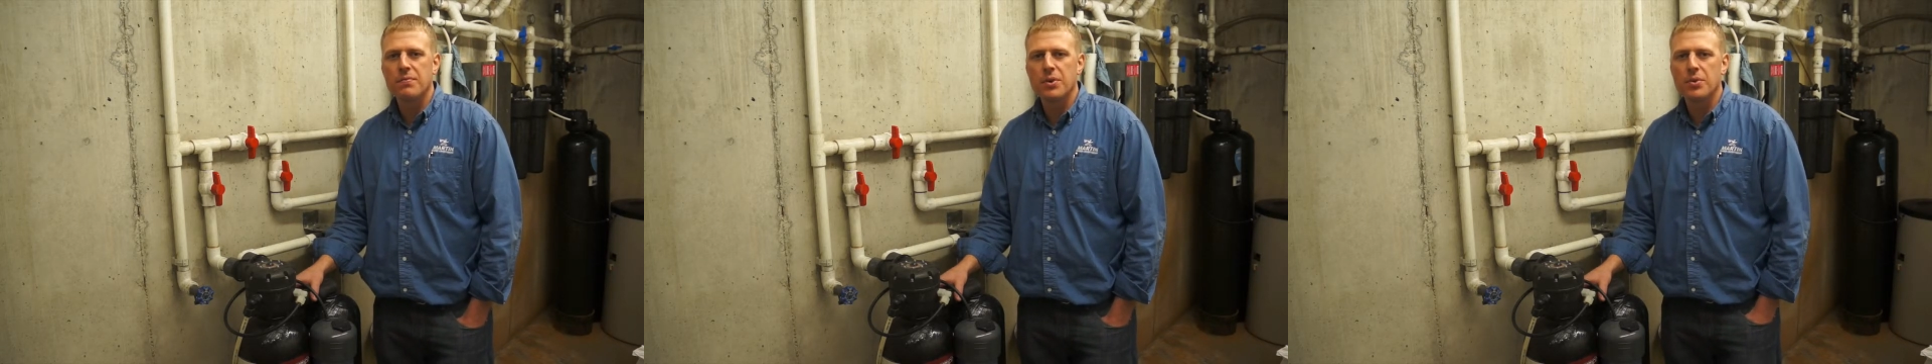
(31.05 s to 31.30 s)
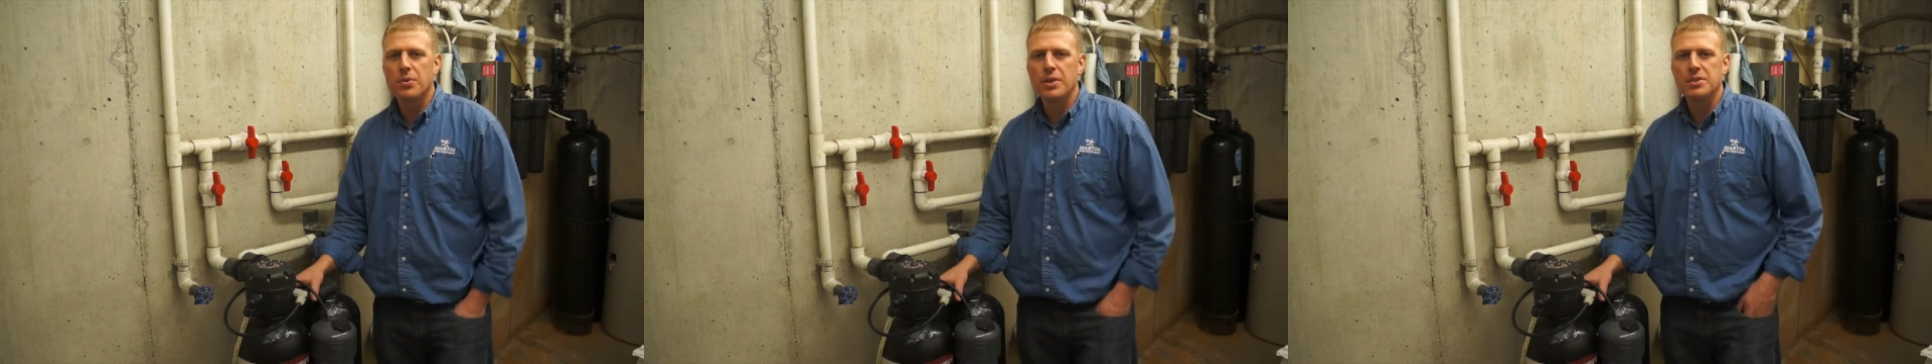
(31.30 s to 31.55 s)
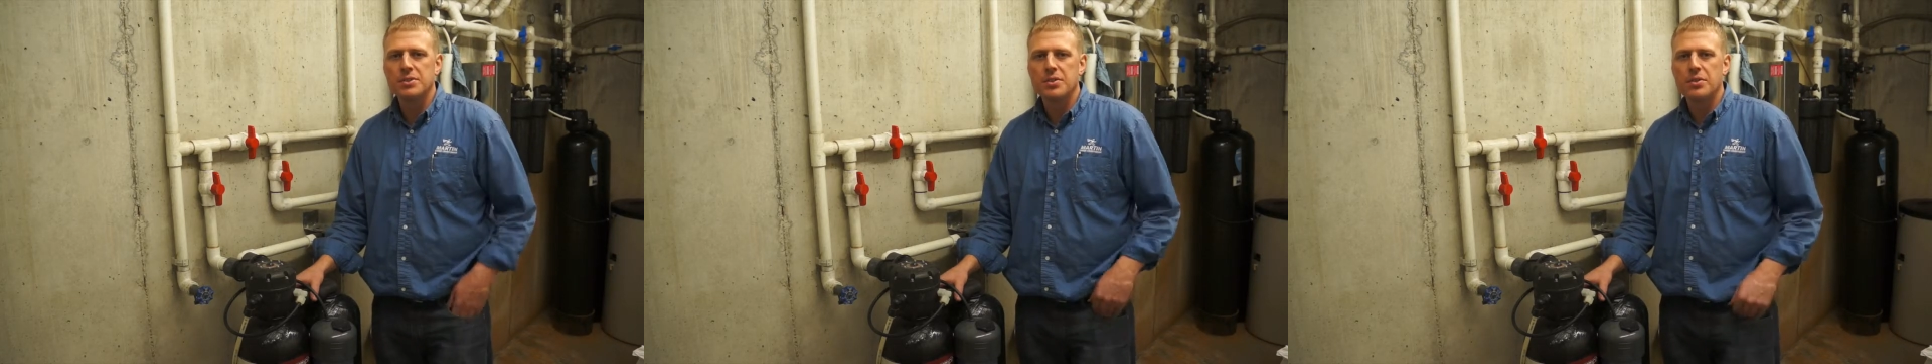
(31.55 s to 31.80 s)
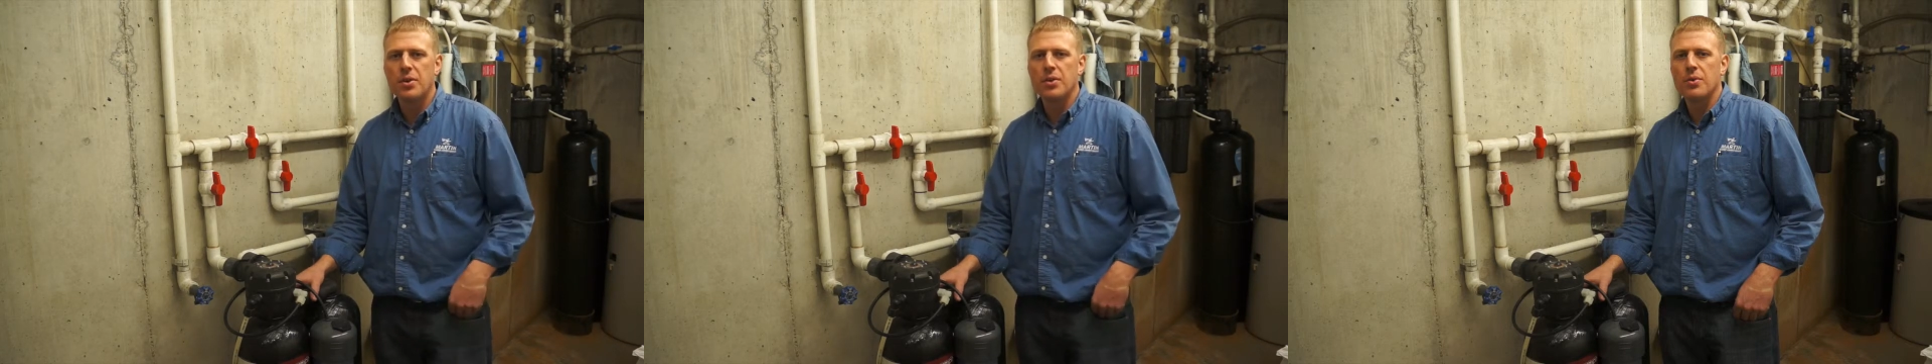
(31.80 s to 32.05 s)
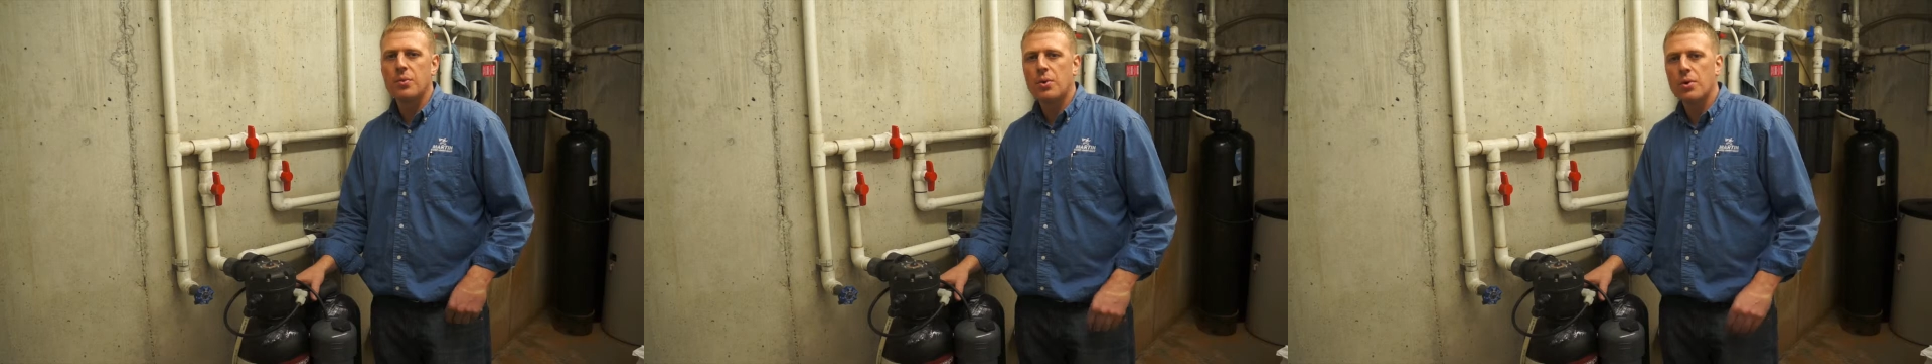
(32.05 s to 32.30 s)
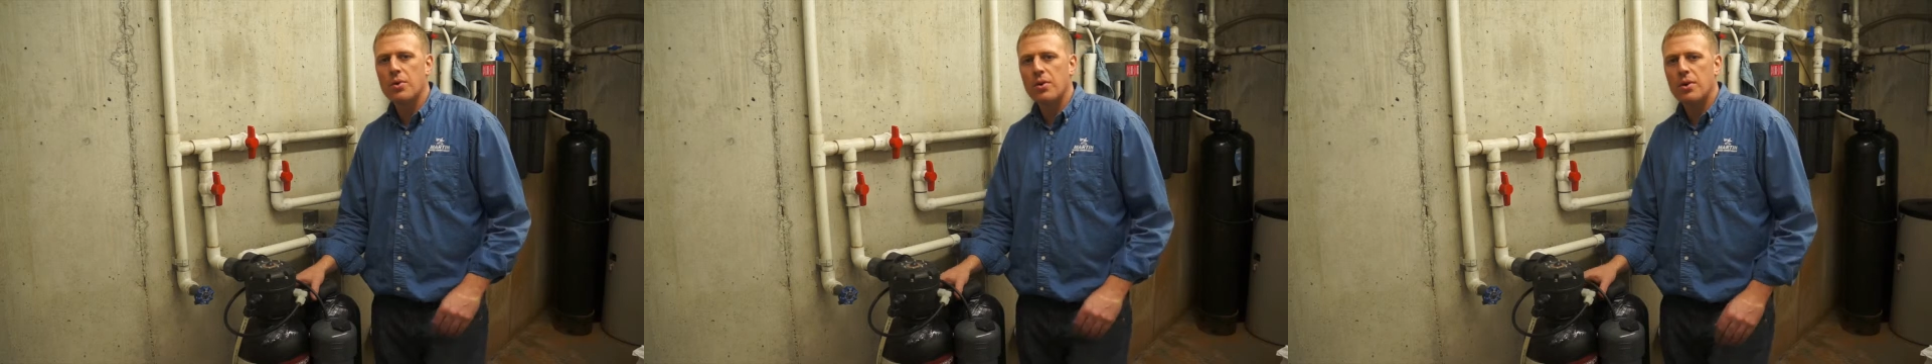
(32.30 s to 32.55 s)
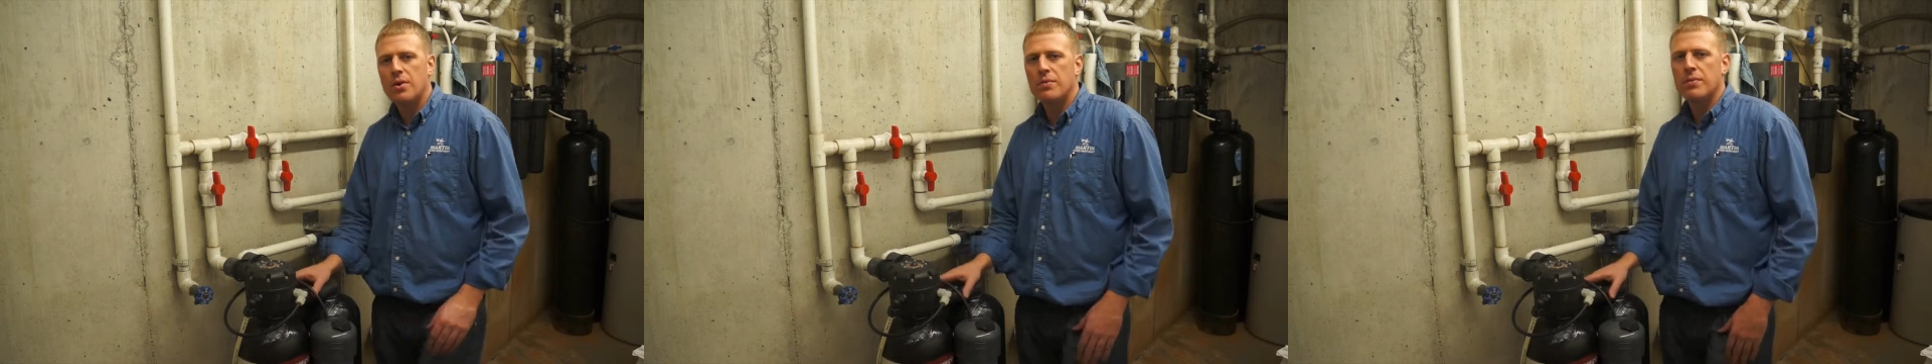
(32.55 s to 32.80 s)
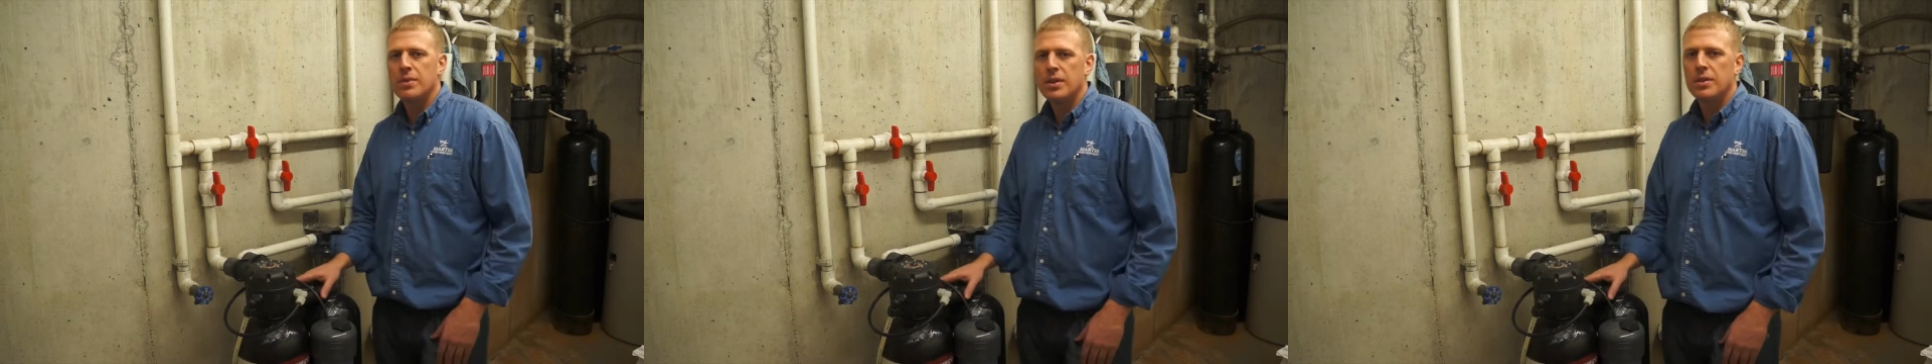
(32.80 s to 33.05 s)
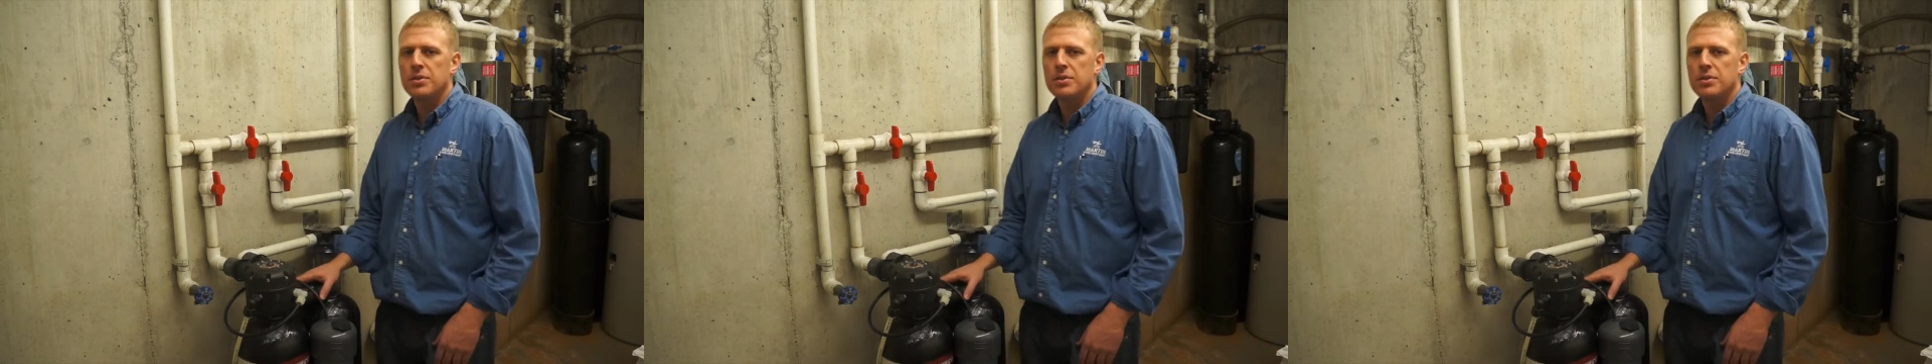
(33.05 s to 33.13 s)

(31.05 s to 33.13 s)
filter is to turn the water off.